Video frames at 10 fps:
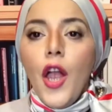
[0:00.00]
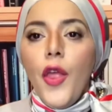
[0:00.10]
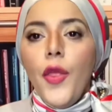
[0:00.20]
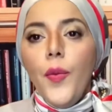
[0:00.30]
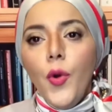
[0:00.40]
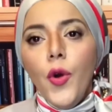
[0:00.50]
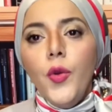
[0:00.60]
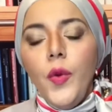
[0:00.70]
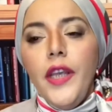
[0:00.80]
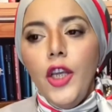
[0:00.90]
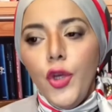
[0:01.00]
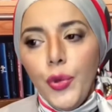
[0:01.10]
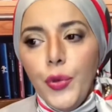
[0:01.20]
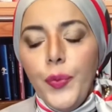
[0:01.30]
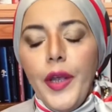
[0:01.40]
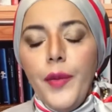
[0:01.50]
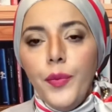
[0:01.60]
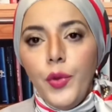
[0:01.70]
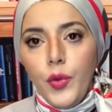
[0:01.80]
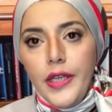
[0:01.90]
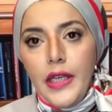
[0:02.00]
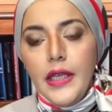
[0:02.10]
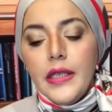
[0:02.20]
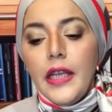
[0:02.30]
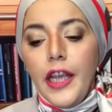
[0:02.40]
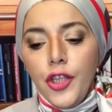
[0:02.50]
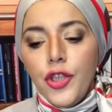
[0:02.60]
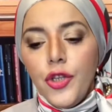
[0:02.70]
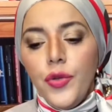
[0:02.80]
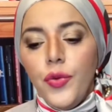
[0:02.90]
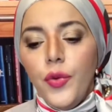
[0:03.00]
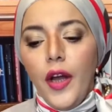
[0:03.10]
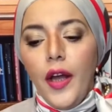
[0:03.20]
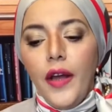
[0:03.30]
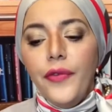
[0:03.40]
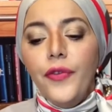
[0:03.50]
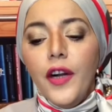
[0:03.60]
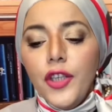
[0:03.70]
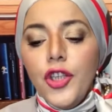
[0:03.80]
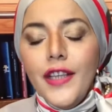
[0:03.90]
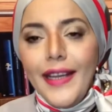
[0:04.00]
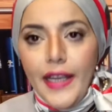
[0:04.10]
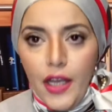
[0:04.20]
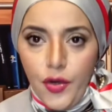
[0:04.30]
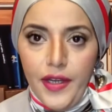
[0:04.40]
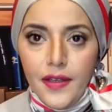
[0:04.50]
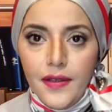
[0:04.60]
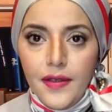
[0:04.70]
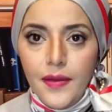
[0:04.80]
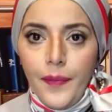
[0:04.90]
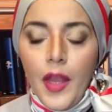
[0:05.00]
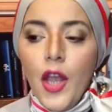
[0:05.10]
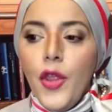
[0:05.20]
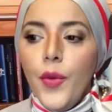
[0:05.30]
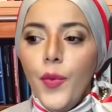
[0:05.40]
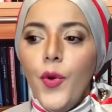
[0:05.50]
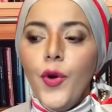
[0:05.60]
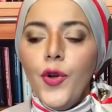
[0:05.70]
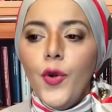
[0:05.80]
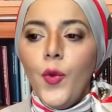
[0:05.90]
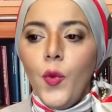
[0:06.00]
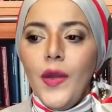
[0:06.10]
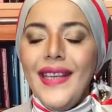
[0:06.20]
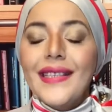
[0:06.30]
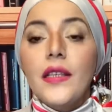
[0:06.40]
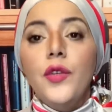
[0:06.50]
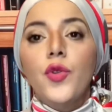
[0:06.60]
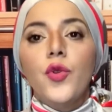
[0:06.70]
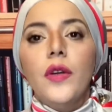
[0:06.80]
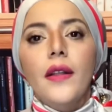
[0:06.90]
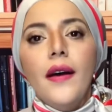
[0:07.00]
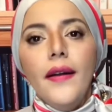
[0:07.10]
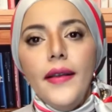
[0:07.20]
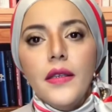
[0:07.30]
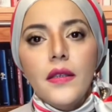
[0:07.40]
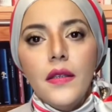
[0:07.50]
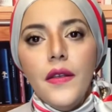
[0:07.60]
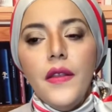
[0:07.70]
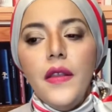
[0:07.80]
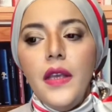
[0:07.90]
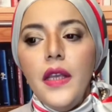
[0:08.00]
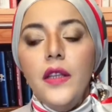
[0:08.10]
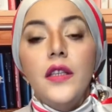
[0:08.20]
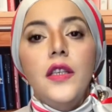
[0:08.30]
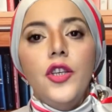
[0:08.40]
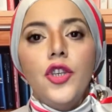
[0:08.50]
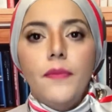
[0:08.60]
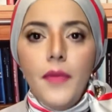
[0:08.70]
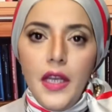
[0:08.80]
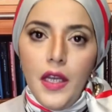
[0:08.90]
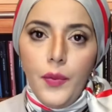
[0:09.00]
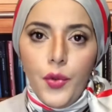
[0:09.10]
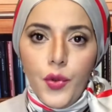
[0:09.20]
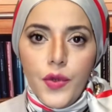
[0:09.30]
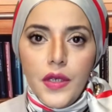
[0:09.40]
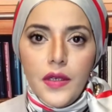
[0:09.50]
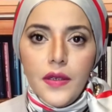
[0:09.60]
more we group employees into functional areas, the more we centralize the decision-making process.